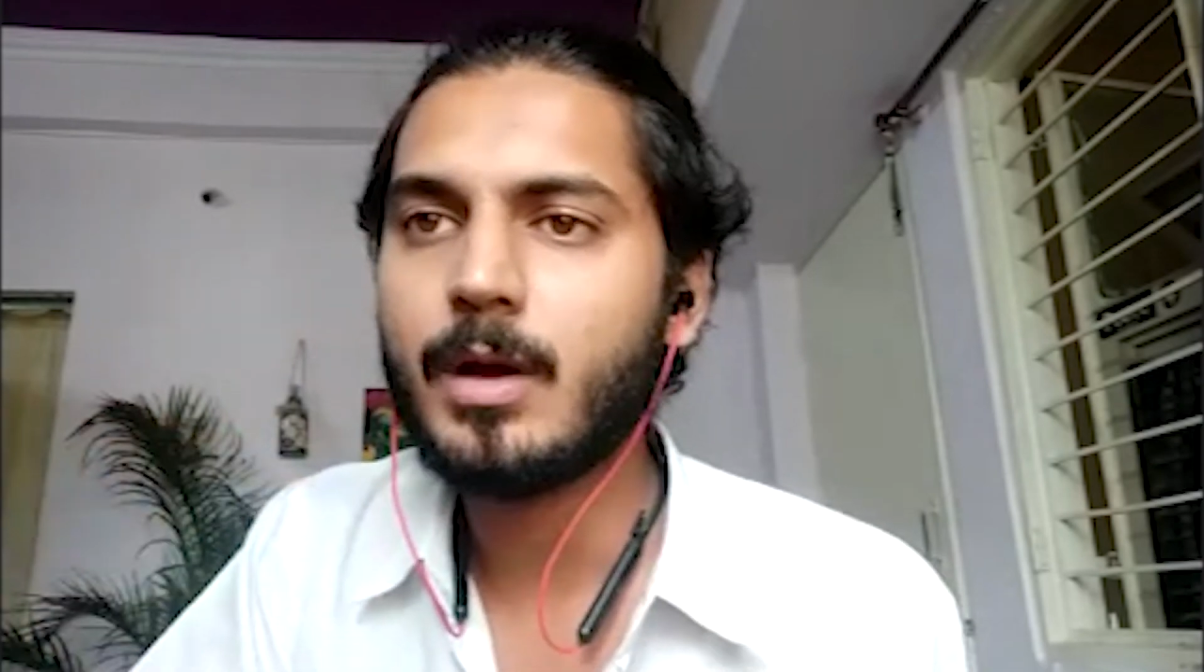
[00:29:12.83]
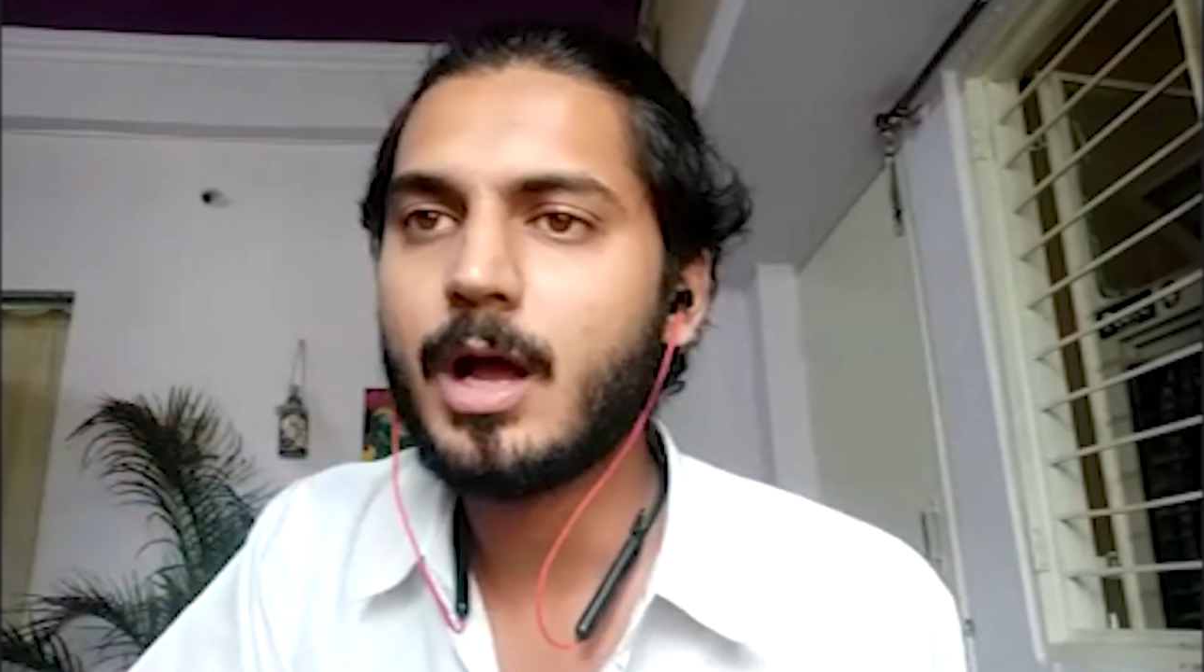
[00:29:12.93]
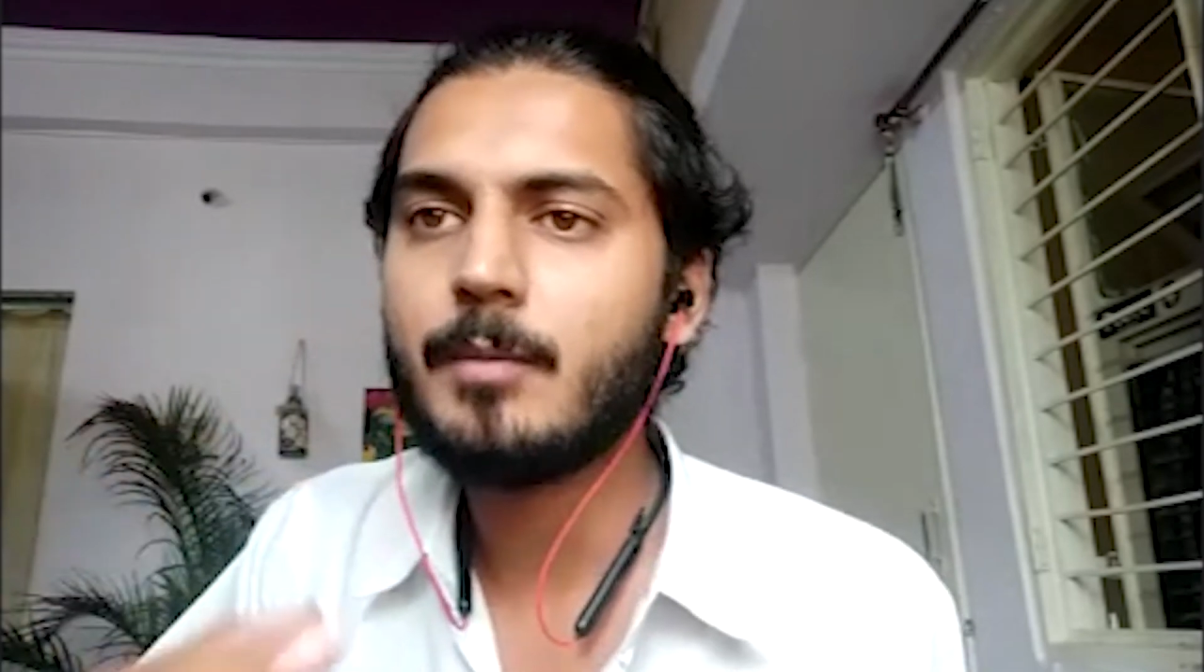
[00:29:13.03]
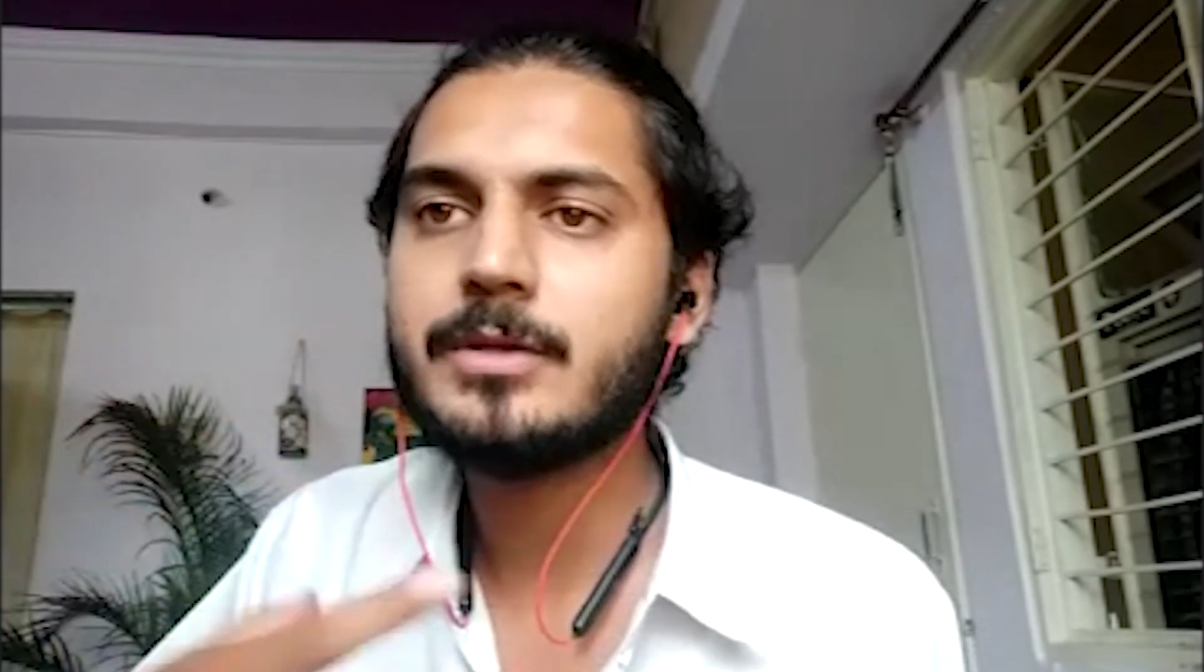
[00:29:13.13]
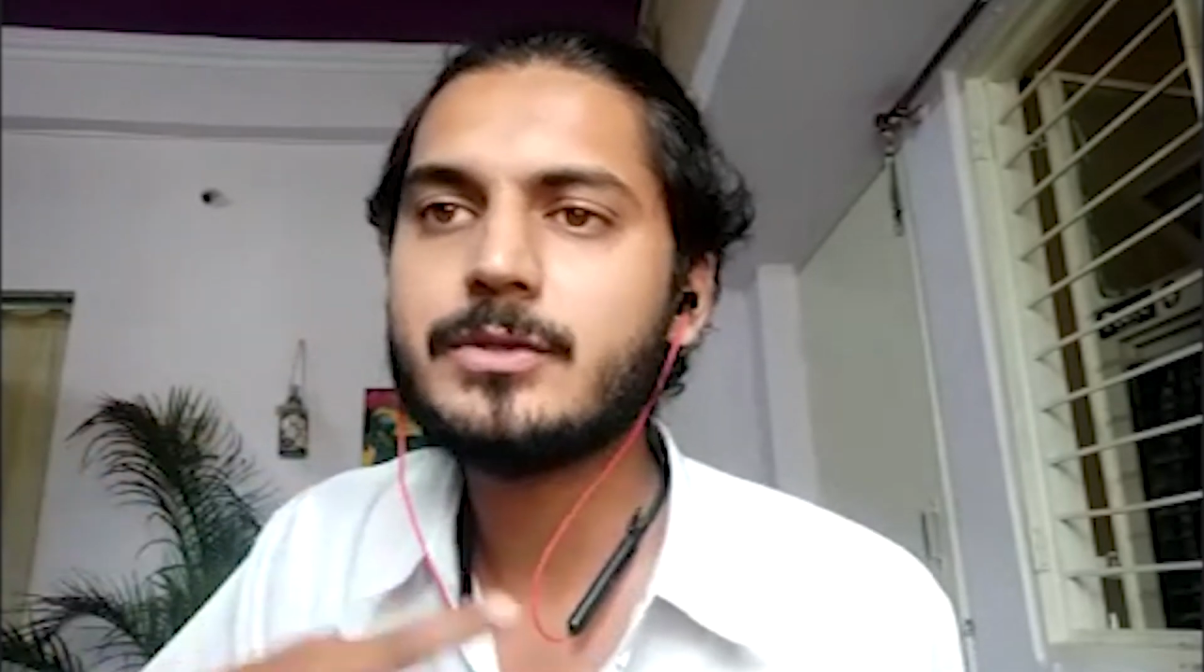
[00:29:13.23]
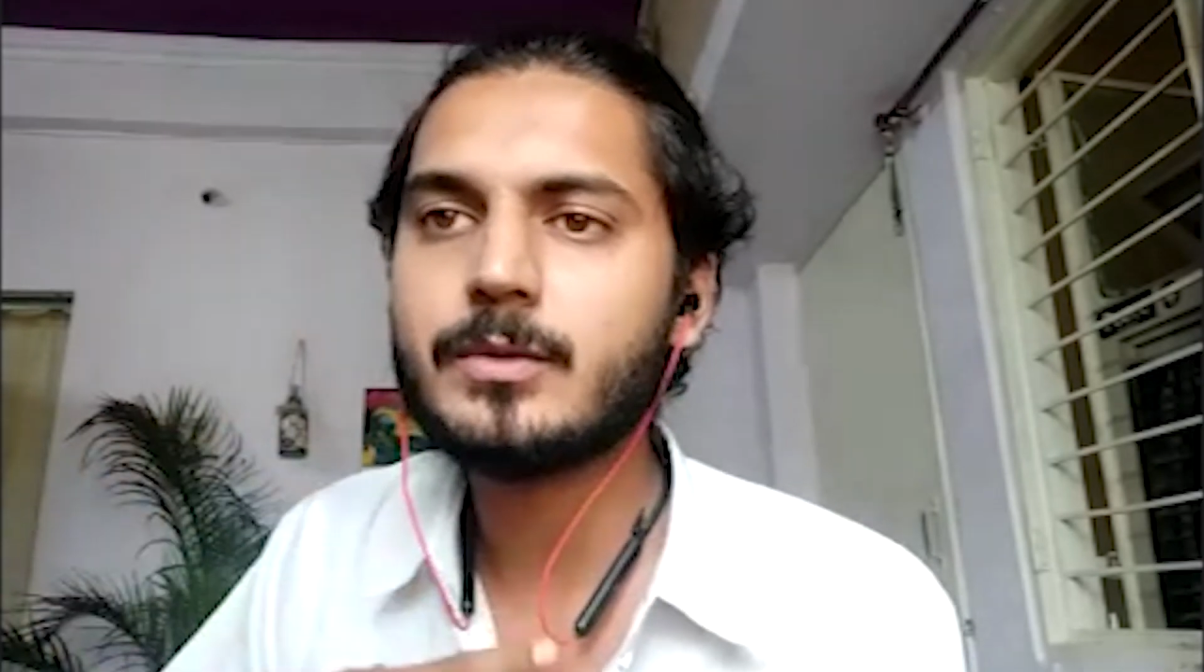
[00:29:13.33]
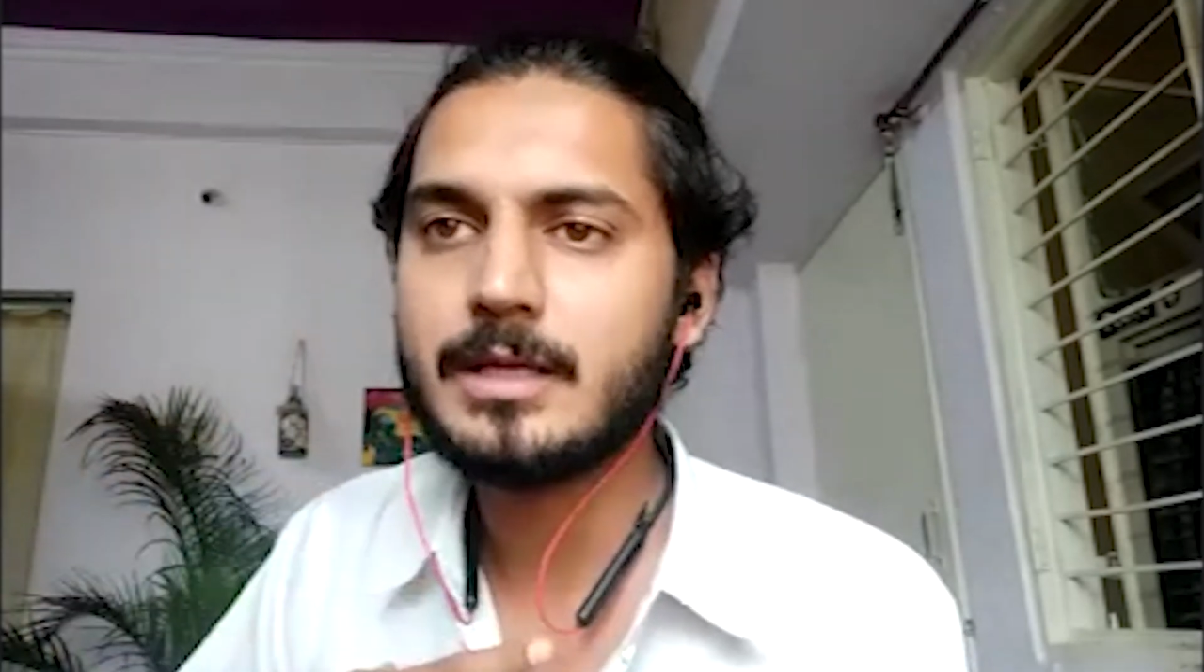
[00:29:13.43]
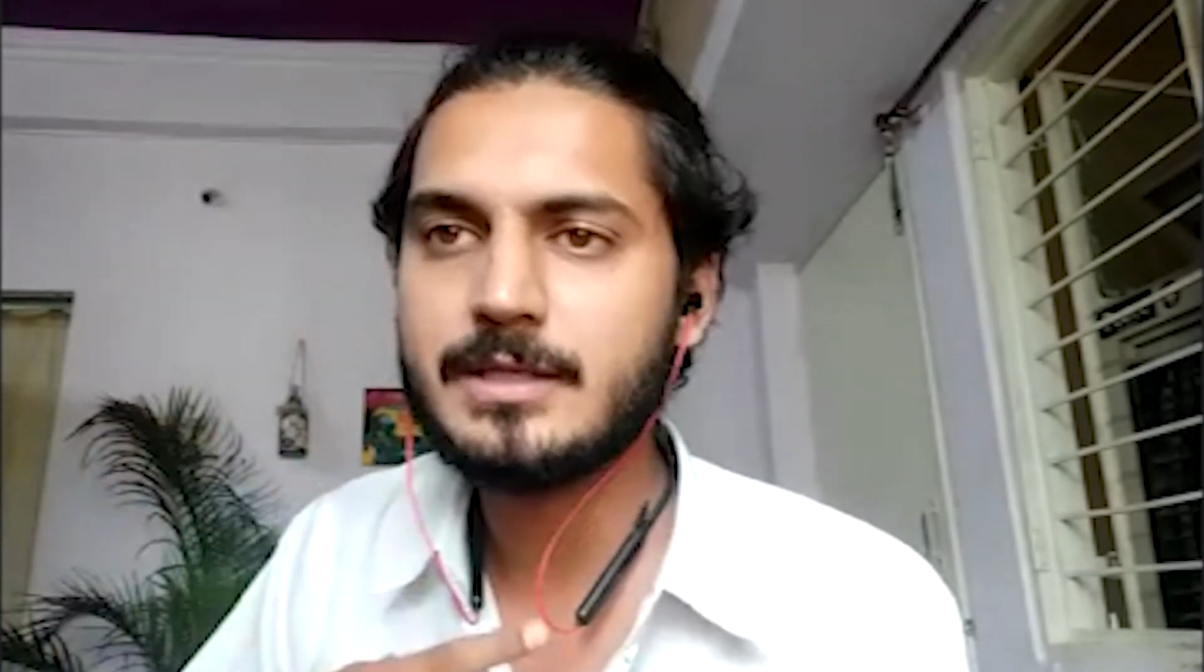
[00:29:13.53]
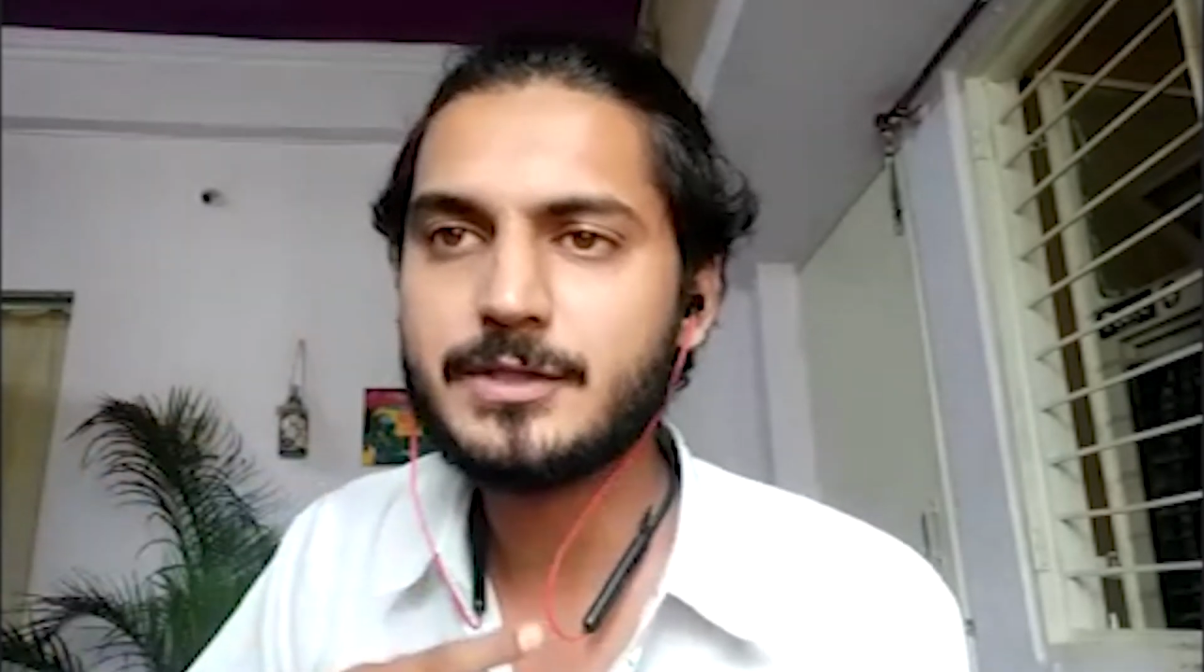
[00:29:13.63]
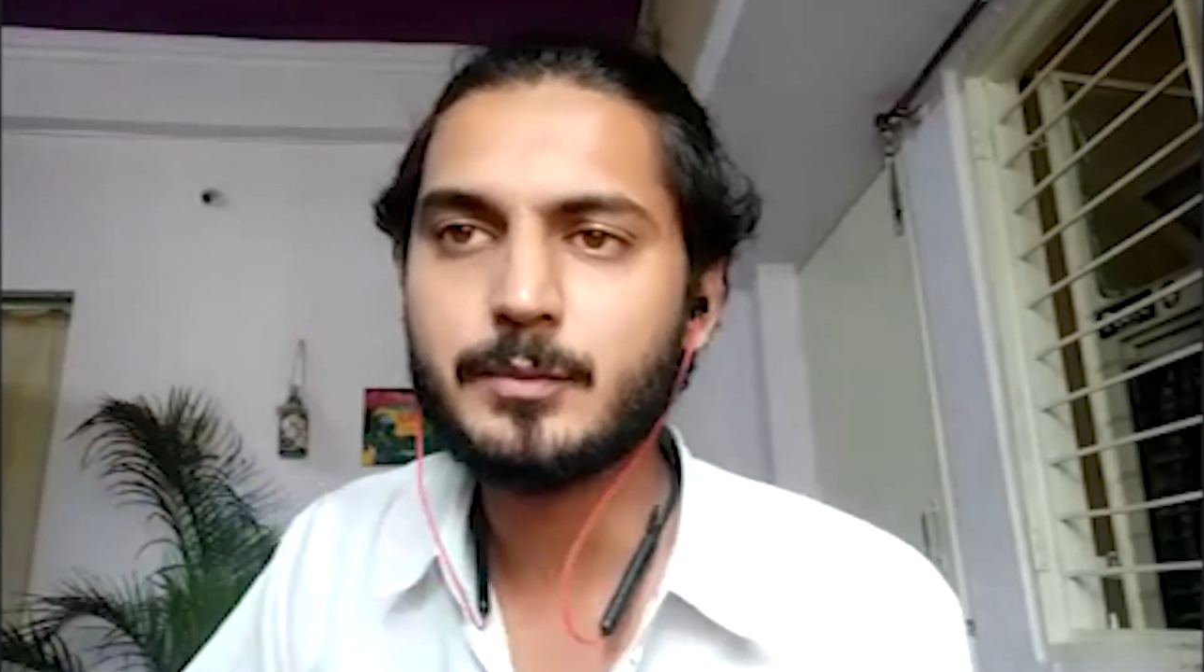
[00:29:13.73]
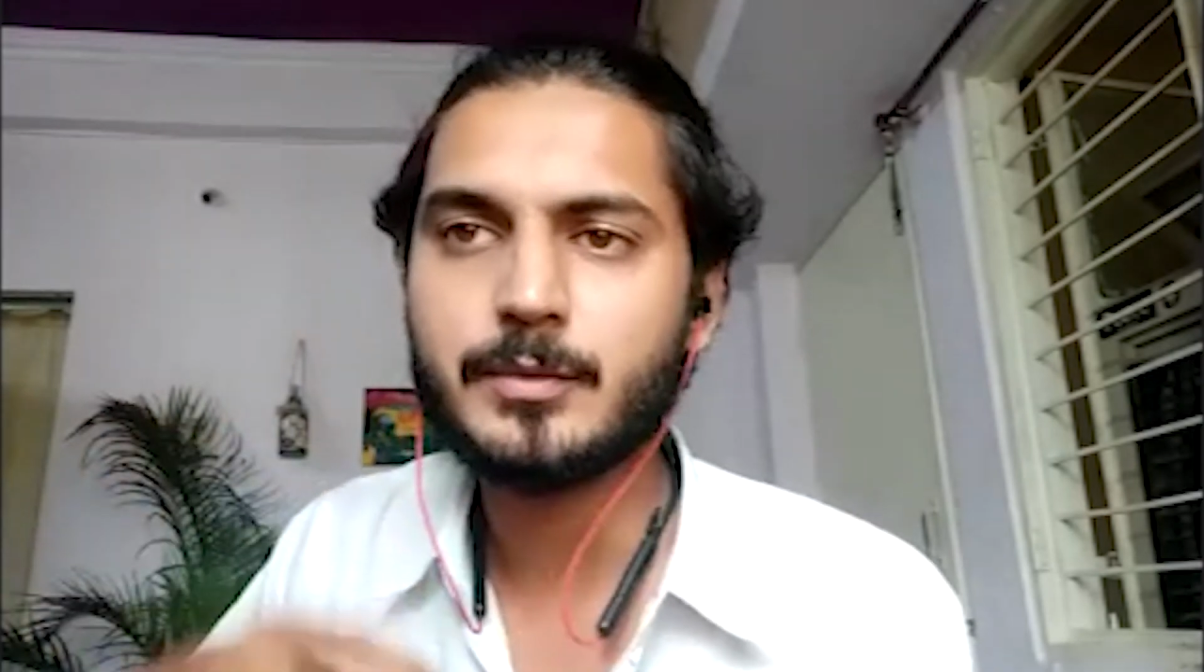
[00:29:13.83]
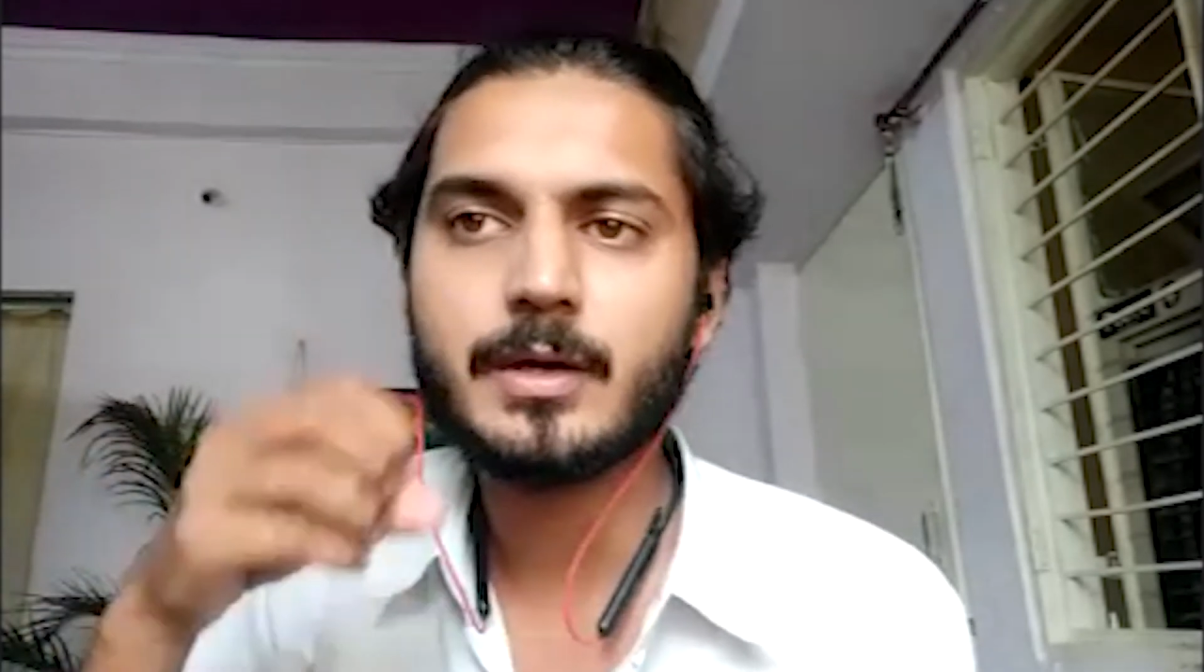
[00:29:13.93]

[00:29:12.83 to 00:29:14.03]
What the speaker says: how much you consume,